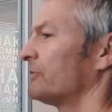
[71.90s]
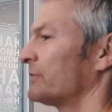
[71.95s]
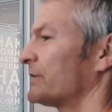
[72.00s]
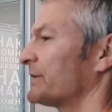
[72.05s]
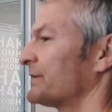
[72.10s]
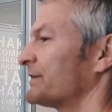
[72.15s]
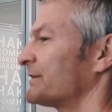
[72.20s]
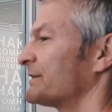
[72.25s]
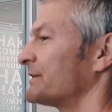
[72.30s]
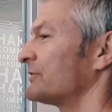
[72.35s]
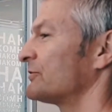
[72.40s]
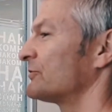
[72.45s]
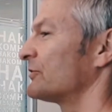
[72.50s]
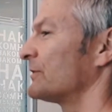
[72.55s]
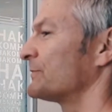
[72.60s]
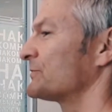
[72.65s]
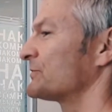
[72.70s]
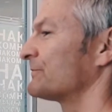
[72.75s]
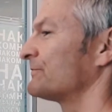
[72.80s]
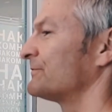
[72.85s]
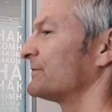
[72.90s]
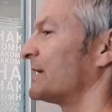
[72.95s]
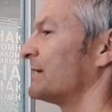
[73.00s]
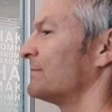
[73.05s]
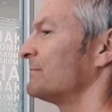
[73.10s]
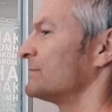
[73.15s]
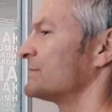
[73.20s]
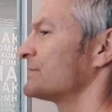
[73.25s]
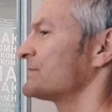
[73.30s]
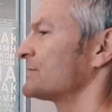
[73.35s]
look at it in terms of
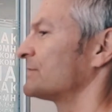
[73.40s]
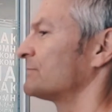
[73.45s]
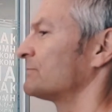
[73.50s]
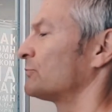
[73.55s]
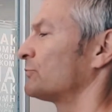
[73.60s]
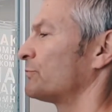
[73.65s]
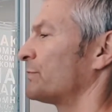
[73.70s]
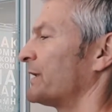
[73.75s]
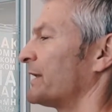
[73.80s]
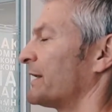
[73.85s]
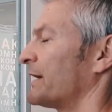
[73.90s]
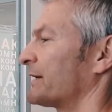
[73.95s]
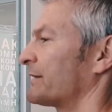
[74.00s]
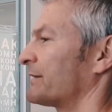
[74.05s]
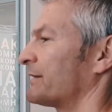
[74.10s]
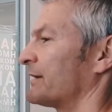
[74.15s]
numbers, it would be like